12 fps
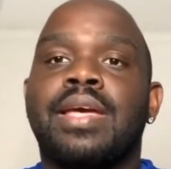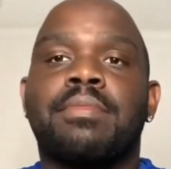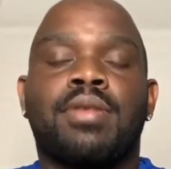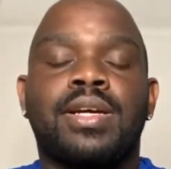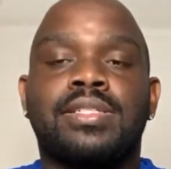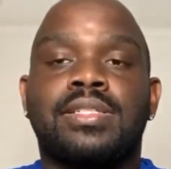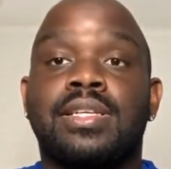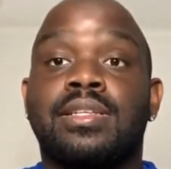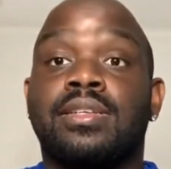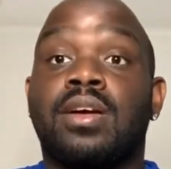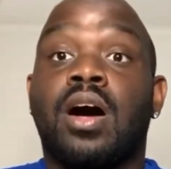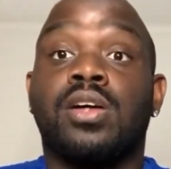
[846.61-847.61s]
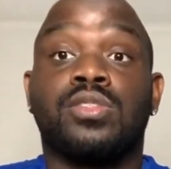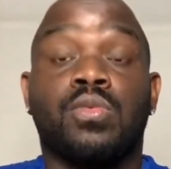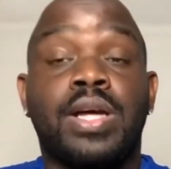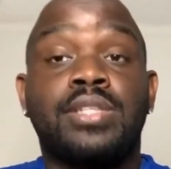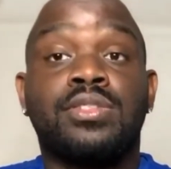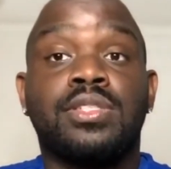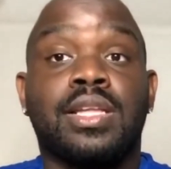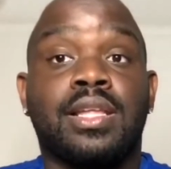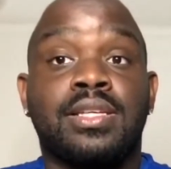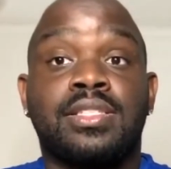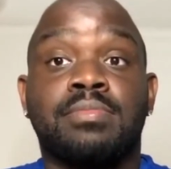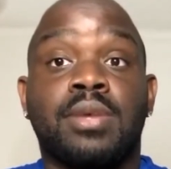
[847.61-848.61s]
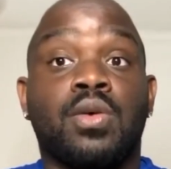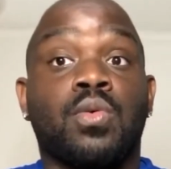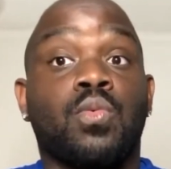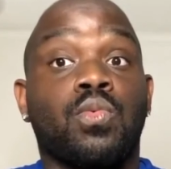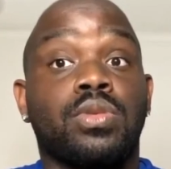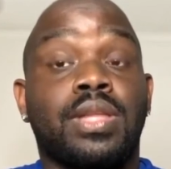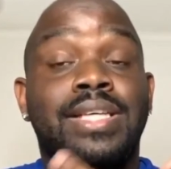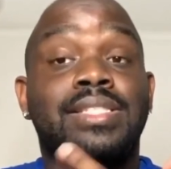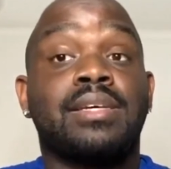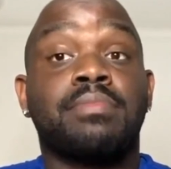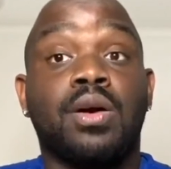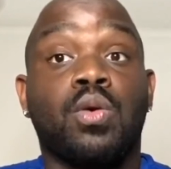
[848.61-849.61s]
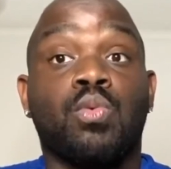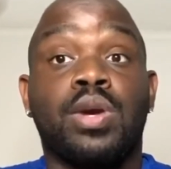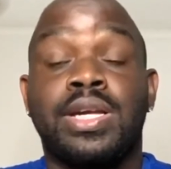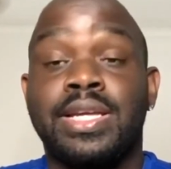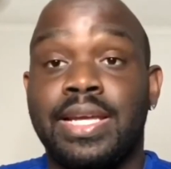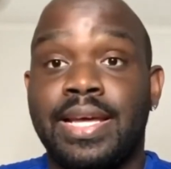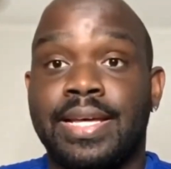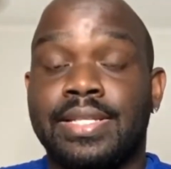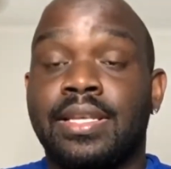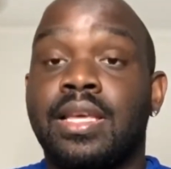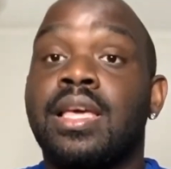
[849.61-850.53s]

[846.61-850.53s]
Preston calls the Rangers and lets them know where he is.